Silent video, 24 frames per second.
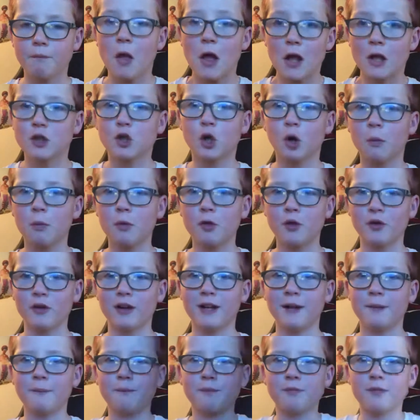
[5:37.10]
Top 3.
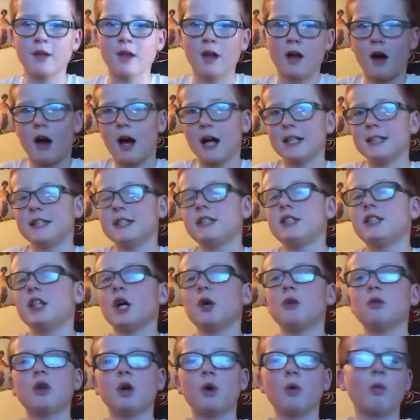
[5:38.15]
I
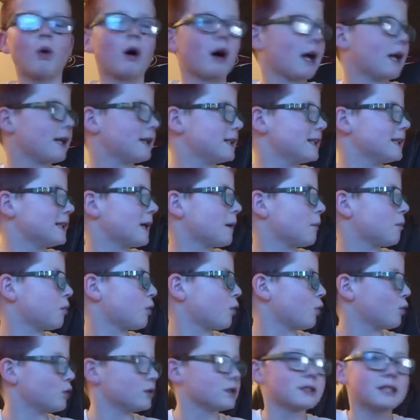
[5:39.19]
don't know why I did that
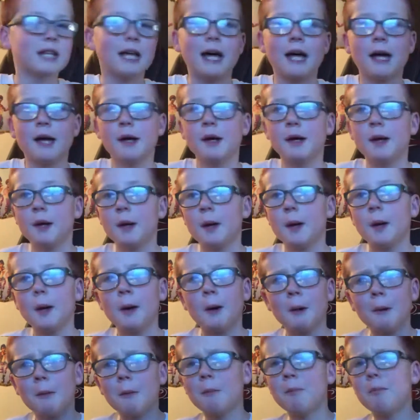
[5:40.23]
pause there,
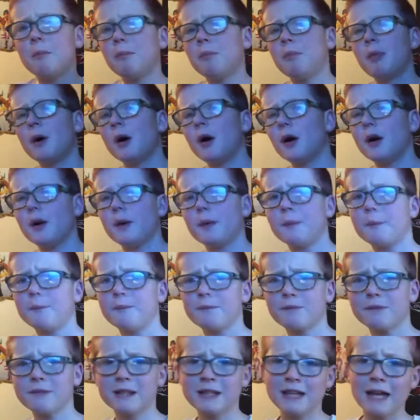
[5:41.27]
but
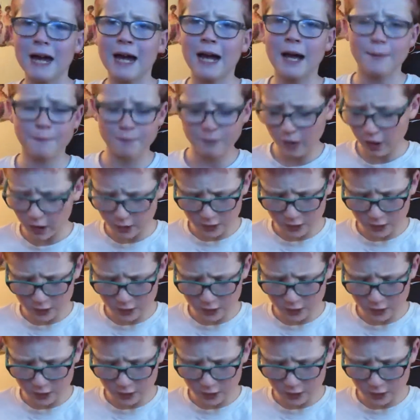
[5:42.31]
yeah, I